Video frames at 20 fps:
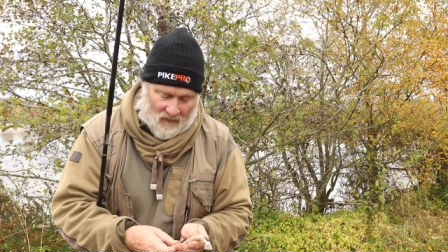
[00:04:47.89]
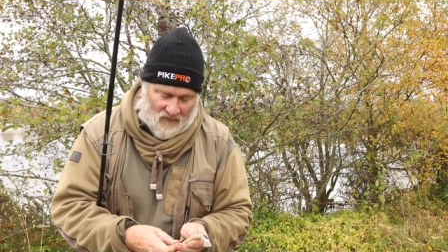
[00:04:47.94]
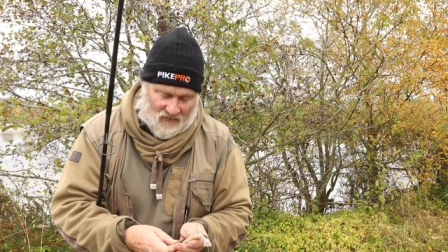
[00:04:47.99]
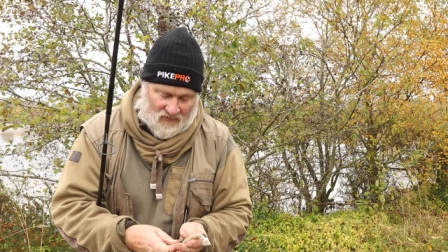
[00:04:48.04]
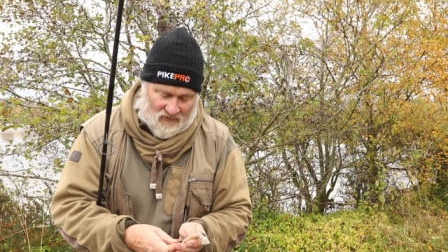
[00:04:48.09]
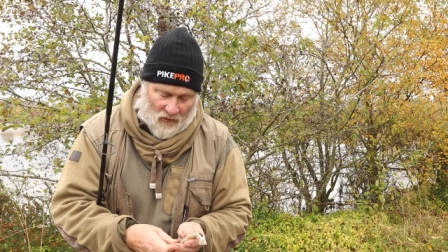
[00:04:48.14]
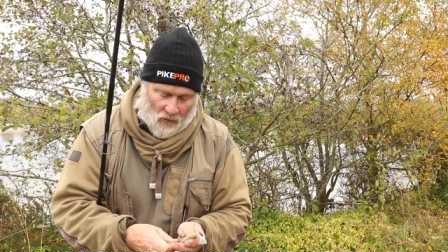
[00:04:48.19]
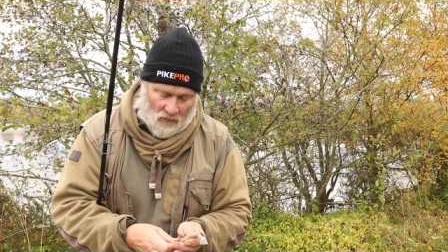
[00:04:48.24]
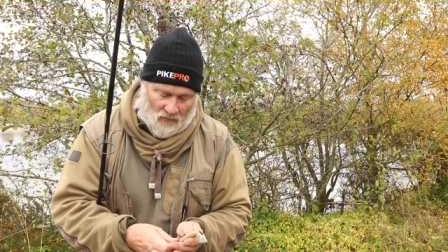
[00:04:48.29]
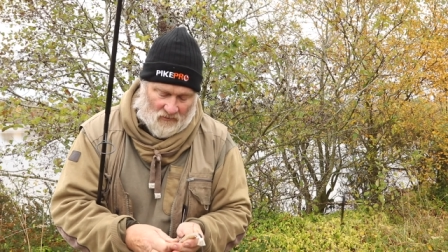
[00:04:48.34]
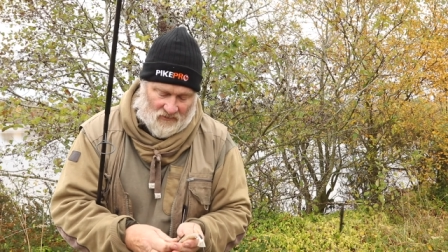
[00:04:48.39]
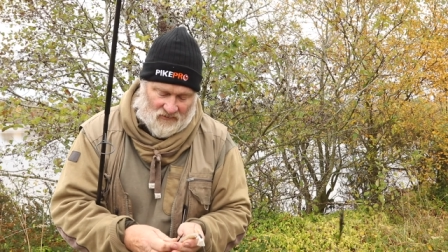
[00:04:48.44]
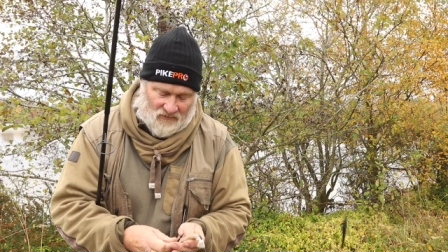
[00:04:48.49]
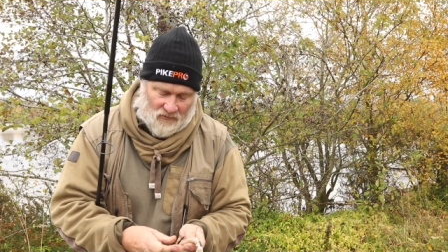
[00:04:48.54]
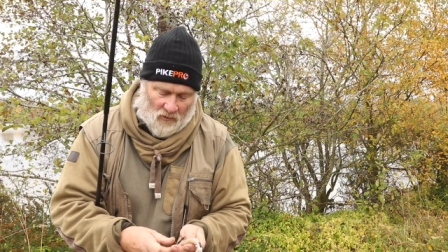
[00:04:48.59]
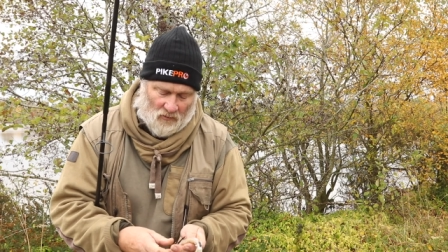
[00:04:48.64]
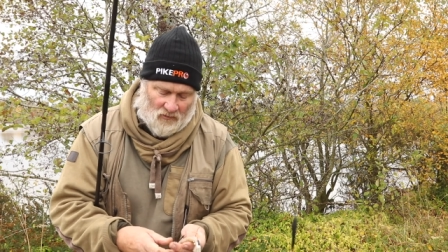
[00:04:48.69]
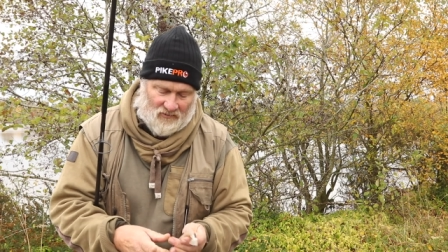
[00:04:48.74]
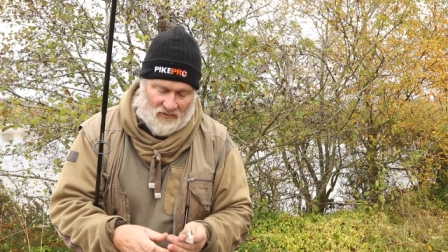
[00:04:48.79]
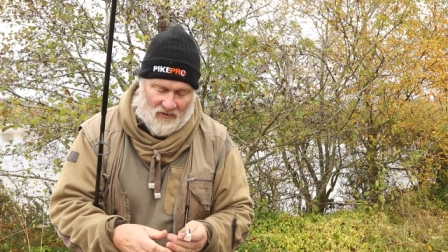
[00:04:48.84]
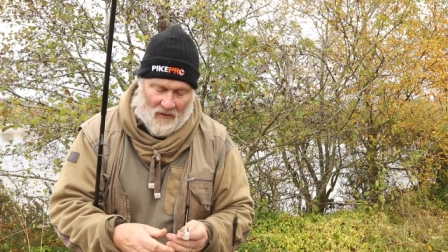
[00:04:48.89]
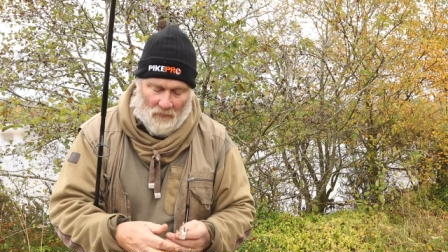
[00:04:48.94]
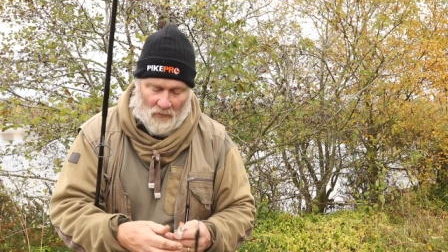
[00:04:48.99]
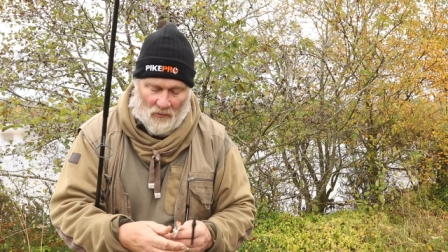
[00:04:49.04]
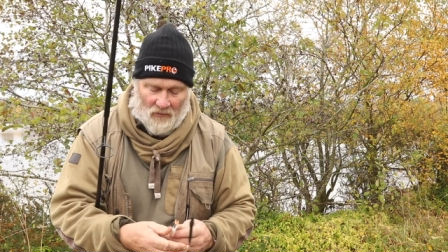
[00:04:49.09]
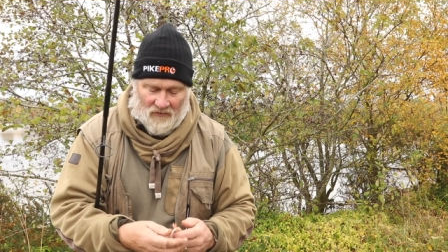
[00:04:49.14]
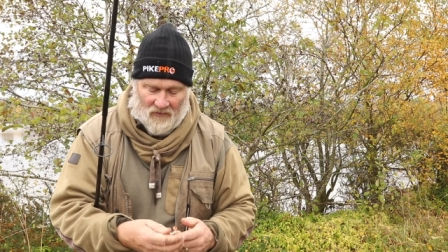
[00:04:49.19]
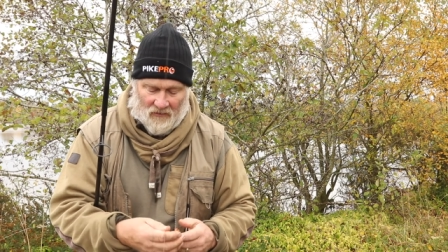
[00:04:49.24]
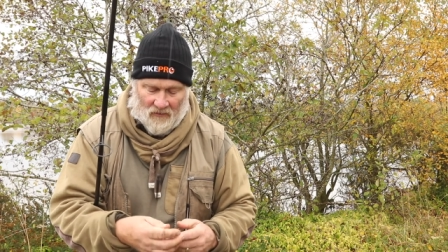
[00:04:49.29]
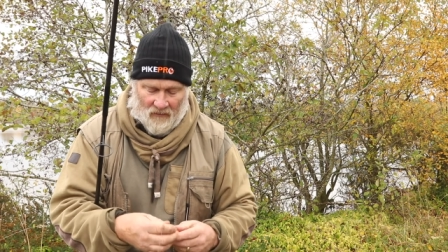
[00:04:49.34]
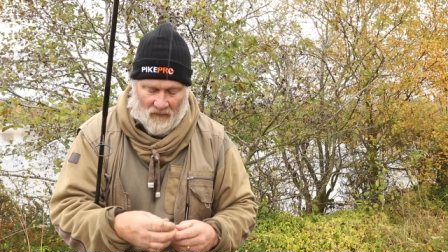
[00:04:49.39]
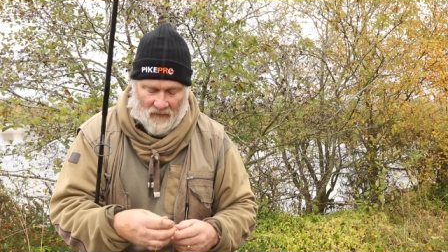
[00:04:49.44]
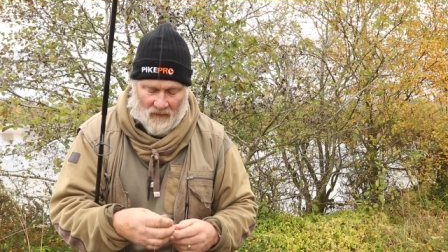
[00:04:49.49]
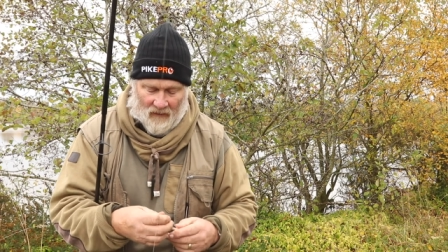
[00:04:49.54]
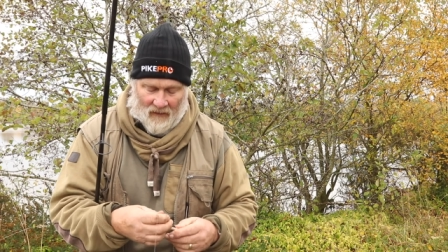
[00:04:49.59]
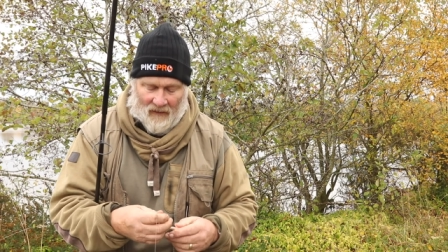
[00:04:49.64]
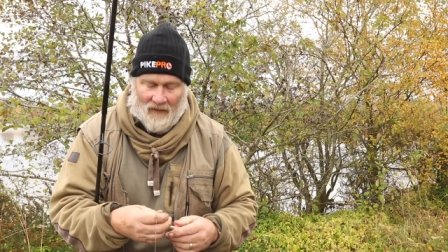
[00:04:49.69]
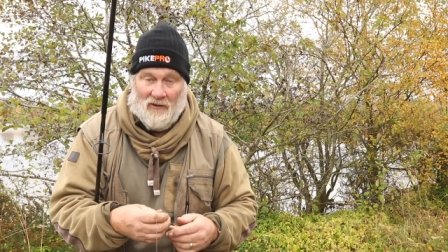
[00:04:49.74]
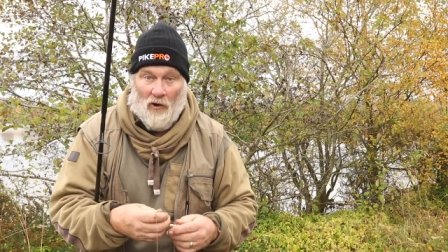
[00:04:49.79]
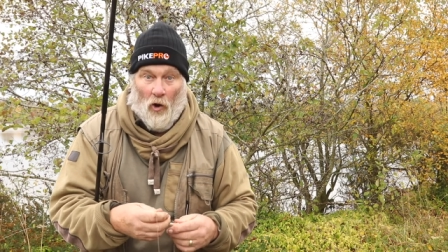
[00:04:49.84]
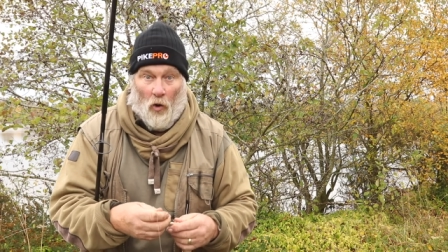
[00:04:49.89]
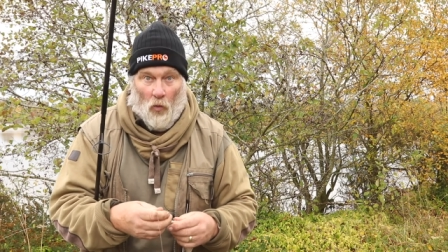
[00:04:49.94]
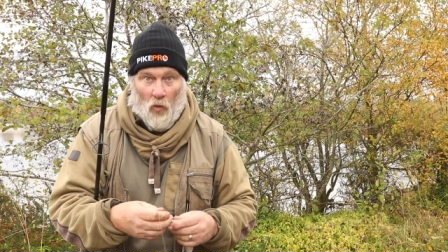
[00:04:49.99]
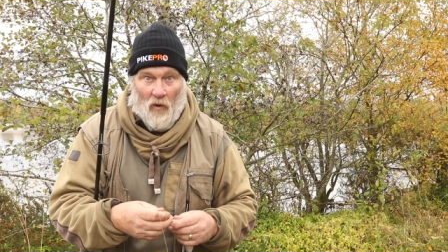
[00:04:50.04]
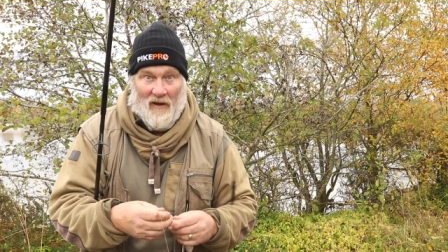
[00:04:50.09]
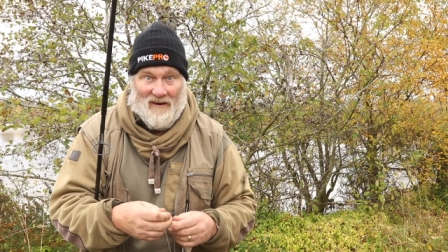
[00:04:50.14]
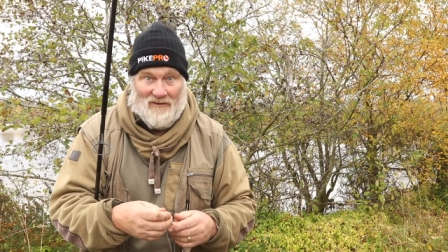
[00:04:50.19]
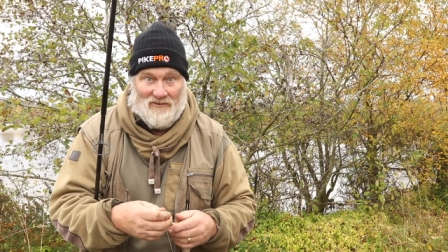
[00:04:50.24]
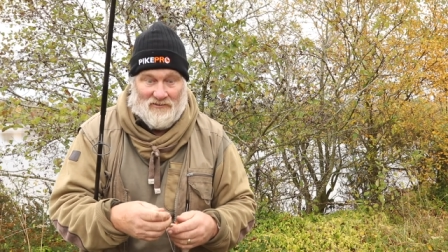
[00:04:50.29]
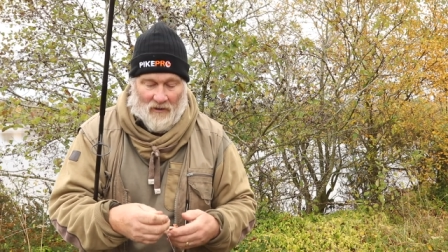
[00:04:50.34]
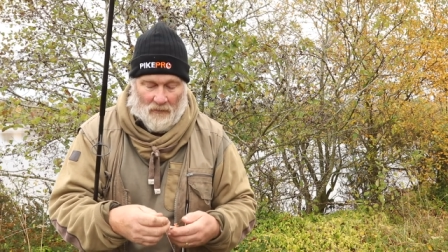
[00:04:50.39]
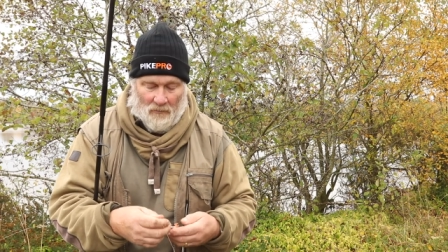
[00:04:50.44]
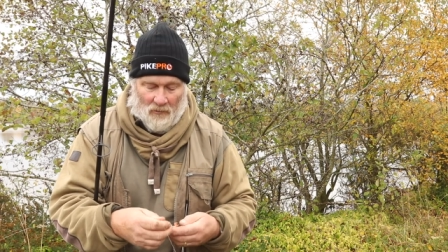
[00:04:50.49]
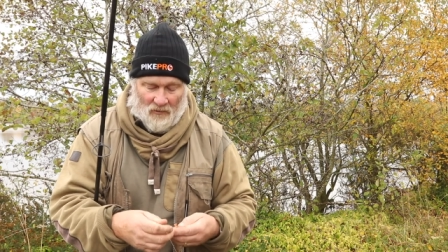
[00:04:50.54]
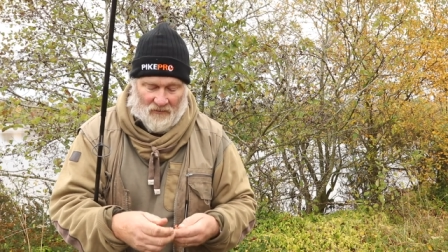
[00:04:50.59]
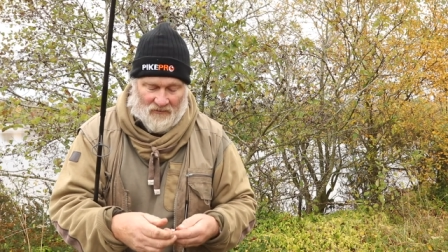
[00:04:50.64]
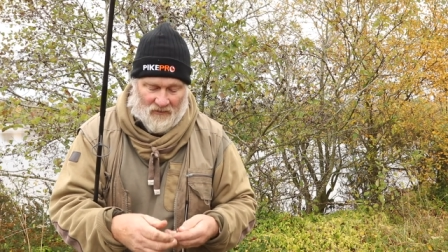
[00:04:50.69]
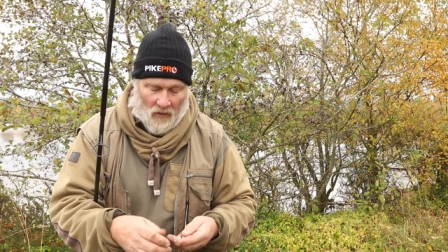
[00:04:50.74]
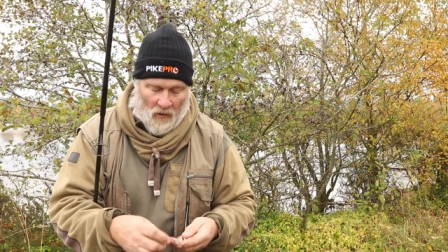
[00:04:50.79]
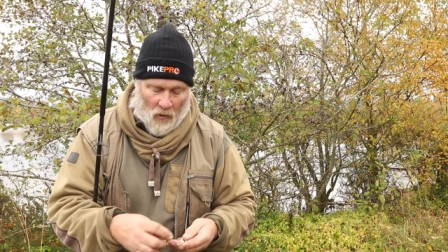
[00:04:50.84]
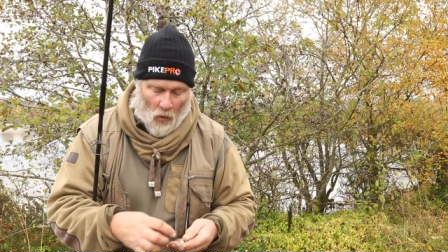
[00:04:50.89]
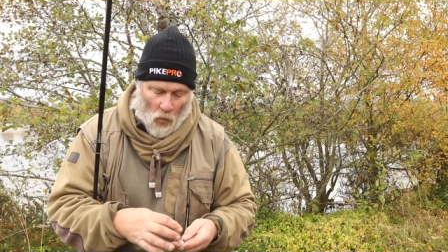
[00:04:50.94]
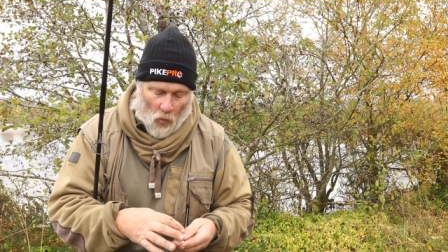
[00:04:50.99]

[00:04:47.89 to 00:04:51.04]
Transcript: strong, strong trebles, not weak trebles,